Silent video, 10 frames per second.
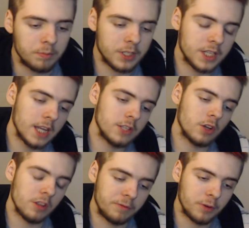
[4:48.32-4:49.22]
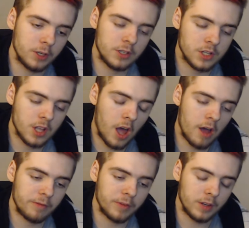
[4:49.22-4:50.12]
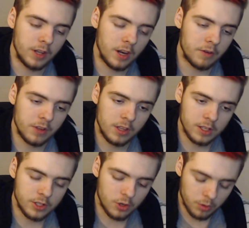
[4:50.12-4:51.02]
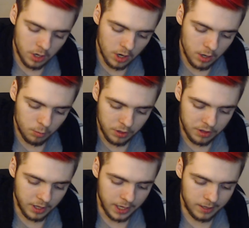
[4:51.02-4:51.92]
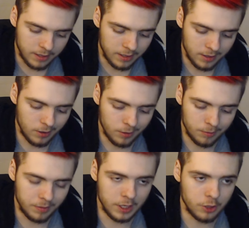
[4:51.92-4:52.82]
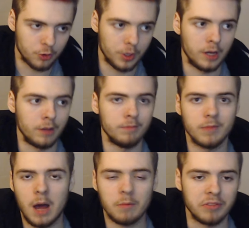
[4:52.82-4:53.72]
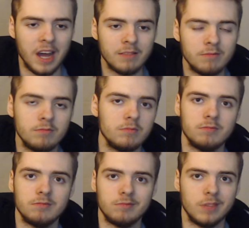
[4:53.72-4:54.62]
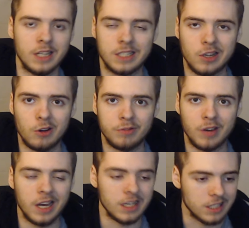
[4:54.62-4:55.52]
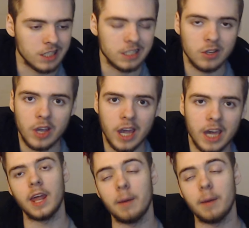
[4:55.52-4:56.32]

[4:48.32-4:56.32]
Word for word: besides all the foot stuff and, and everything that's going on with, like, you know, the injury, I'm fine. It's all fine. It's, it's okay.